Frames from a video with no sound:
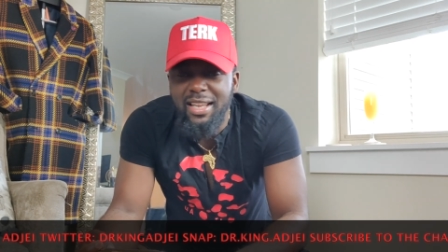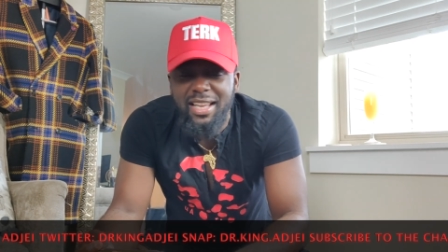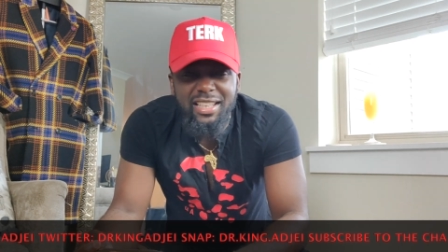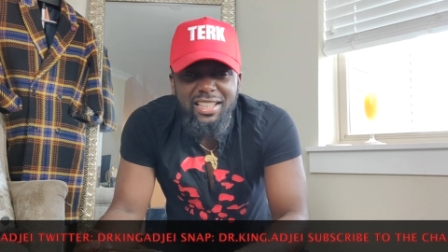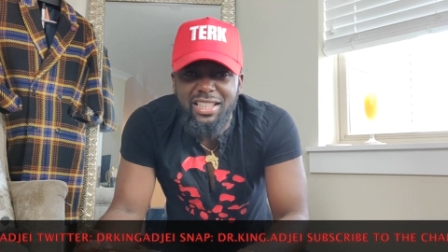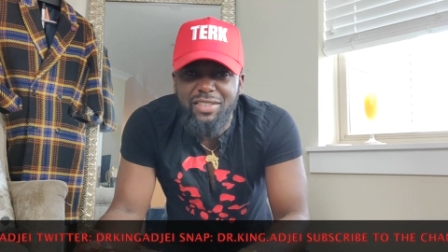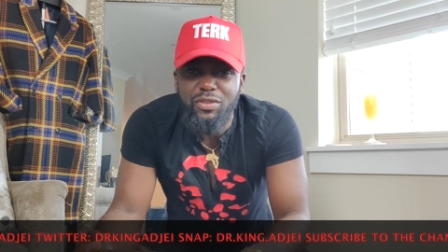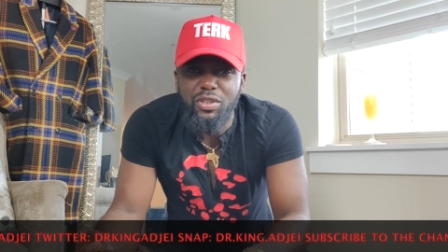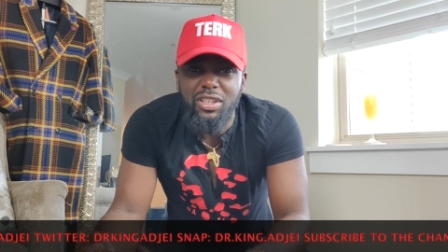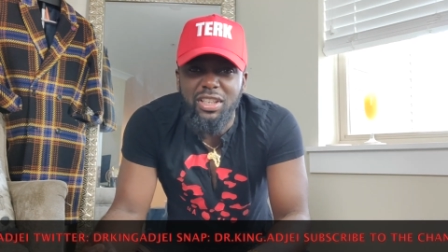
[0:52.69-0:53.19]

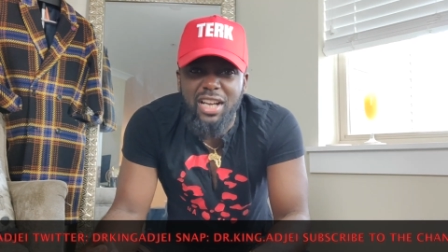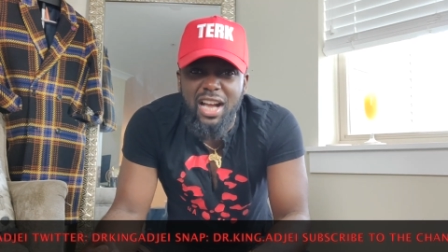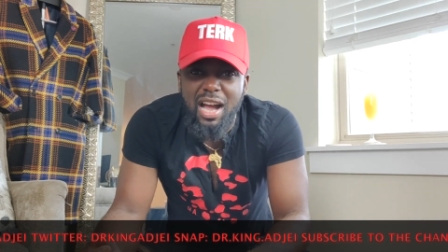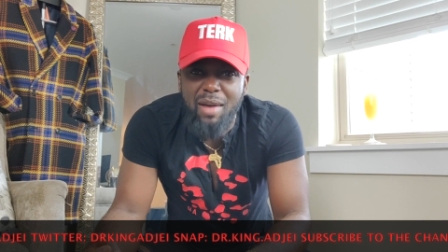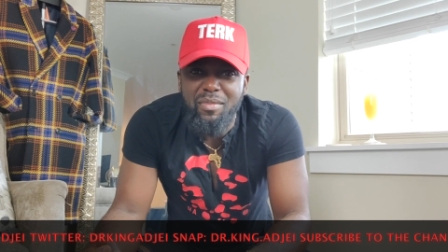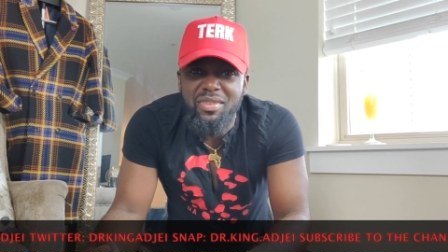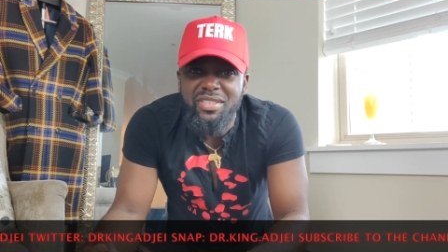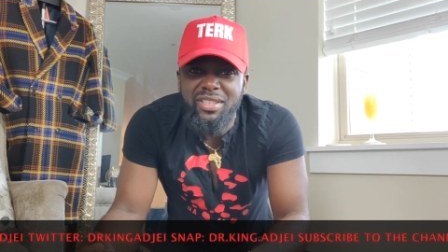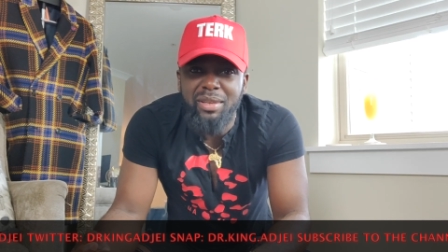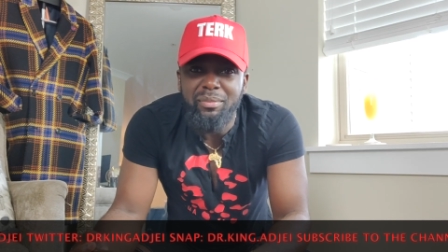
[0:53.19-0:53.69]
And leave your
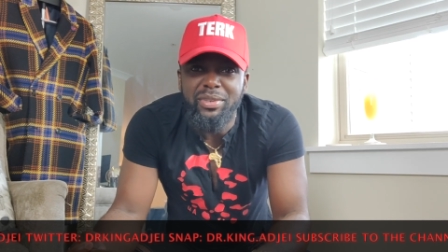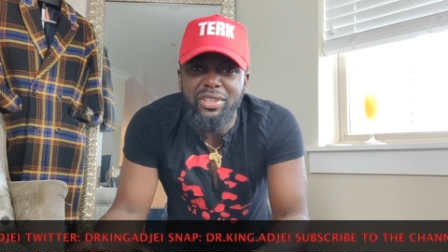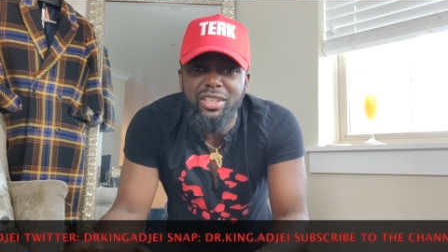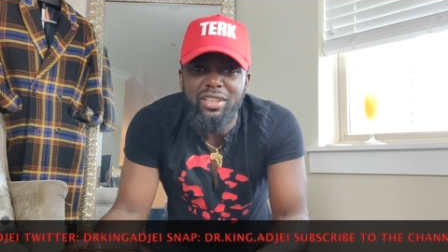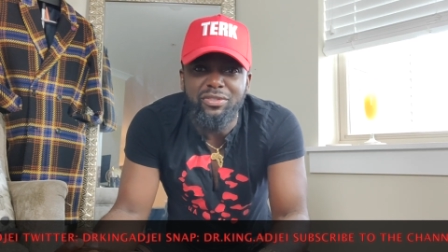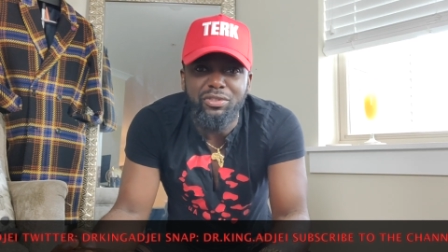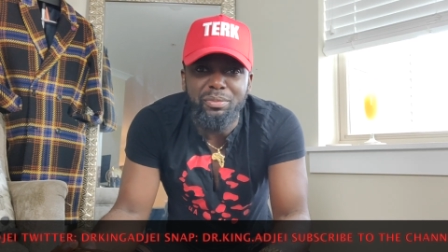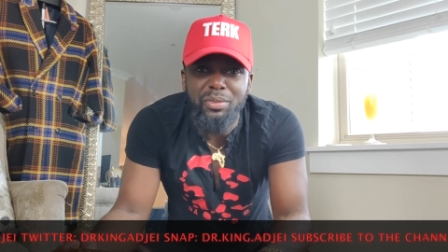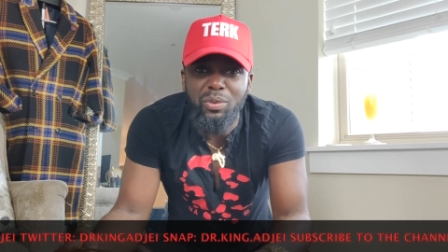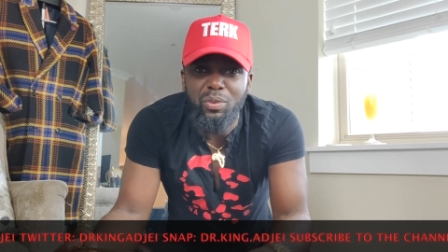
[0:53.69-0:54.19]
comments. Let me
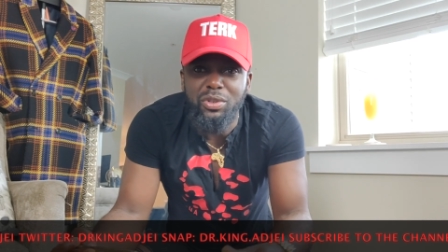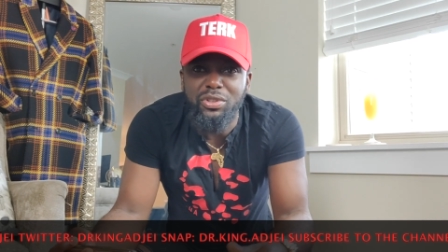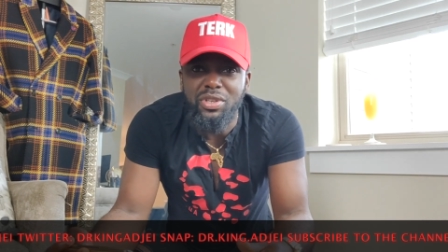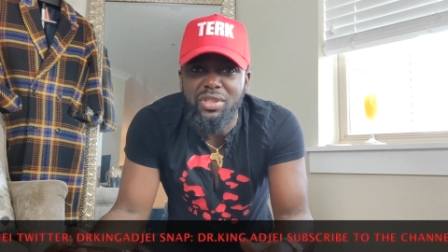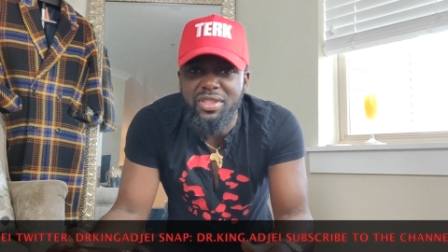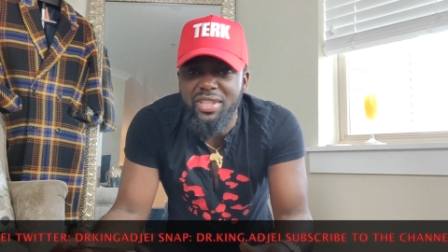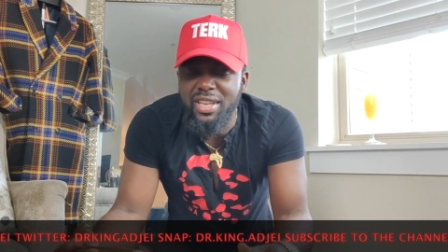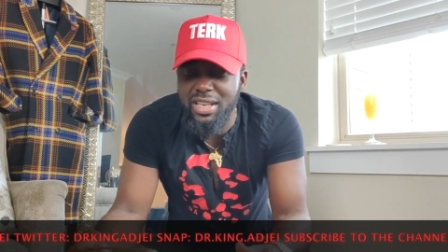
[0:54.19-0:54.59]
hear from you what you